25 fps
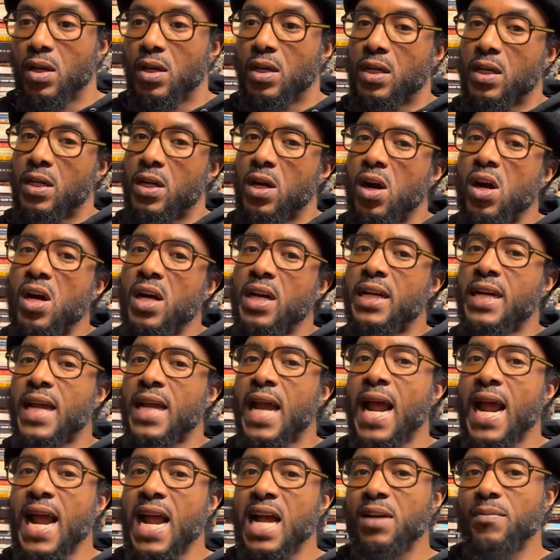God,
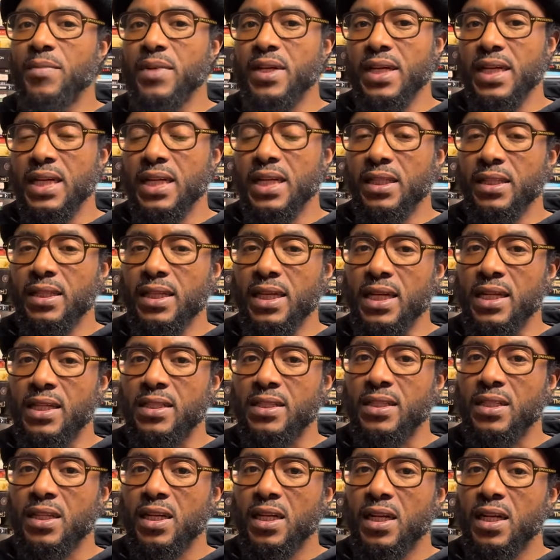guide me in
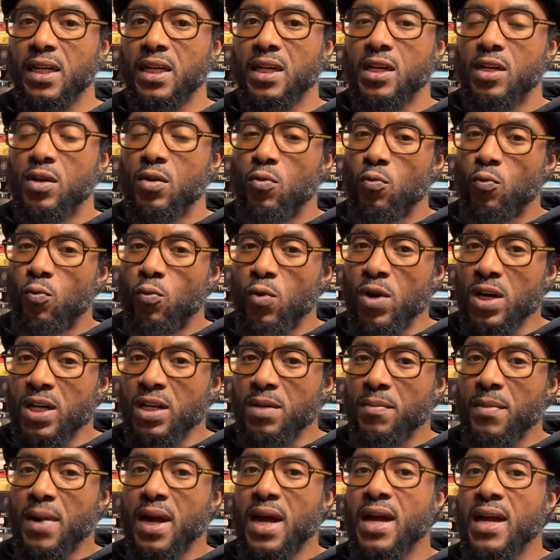this. What
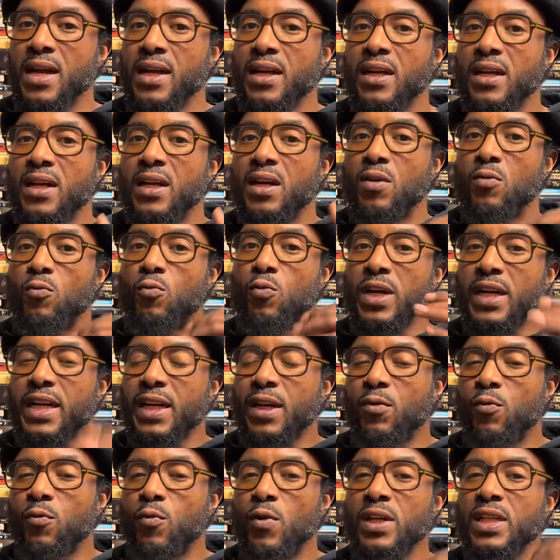
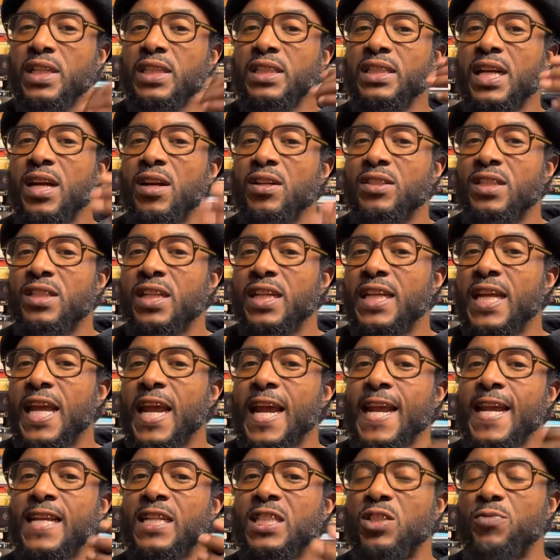is there to
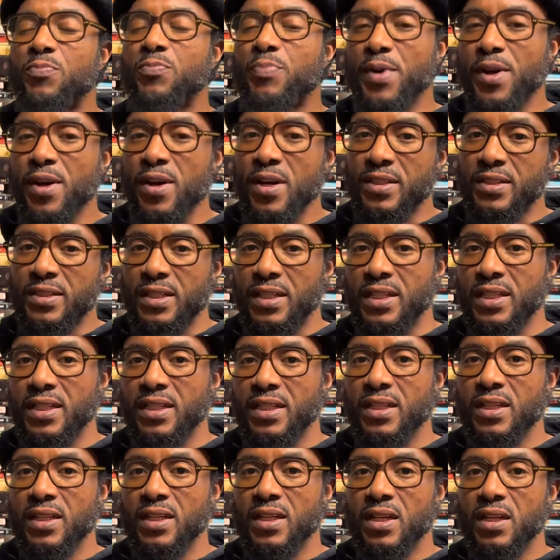gain
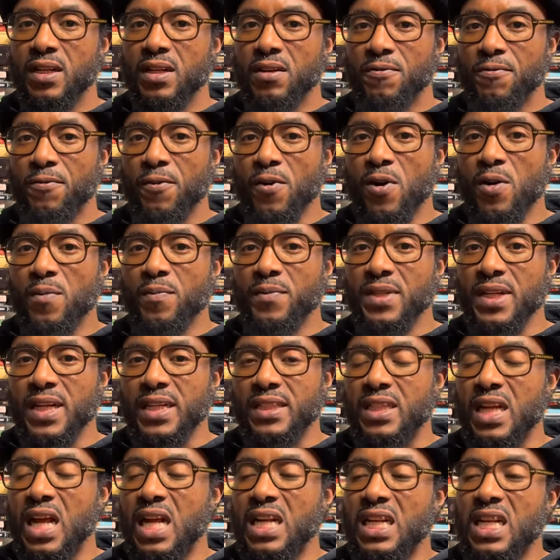spiritually from
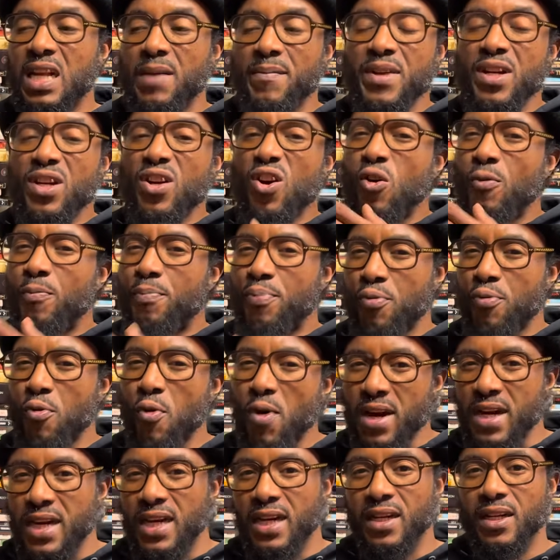this? Let me go
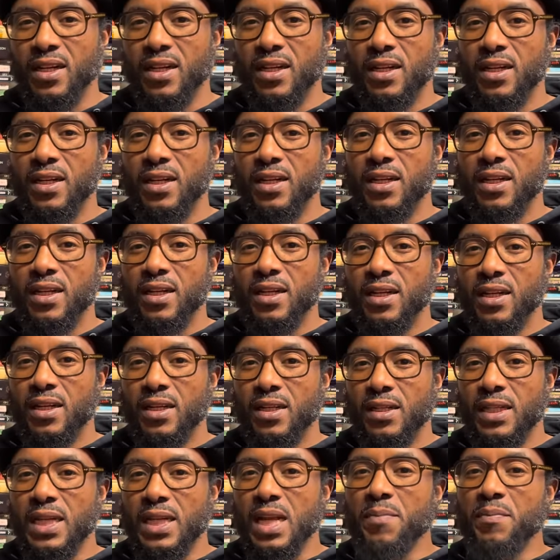pray.
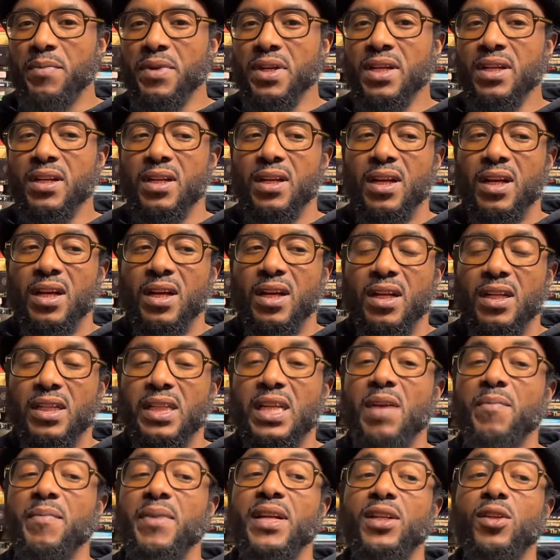Let me
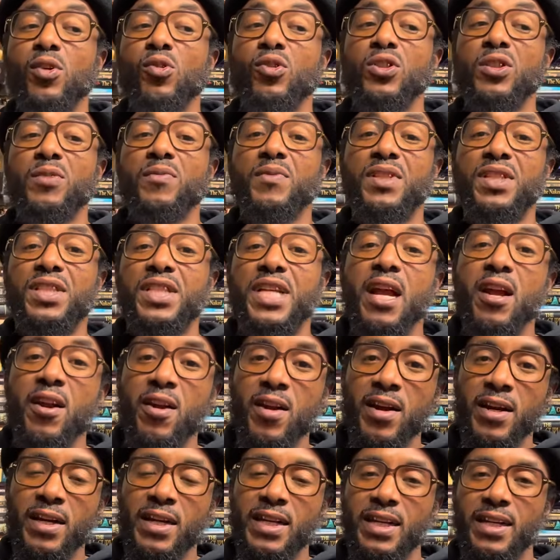do some
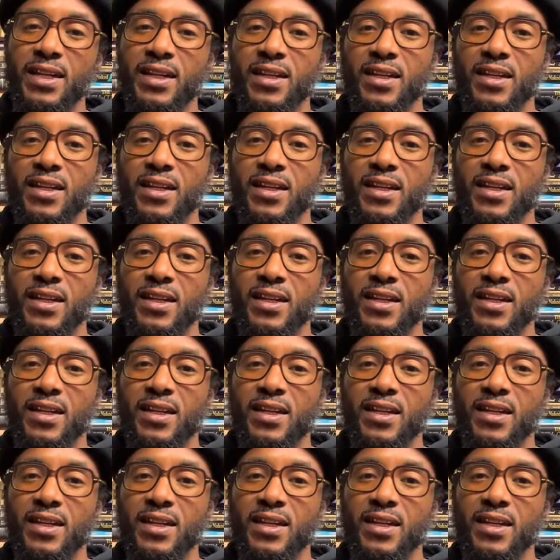charity.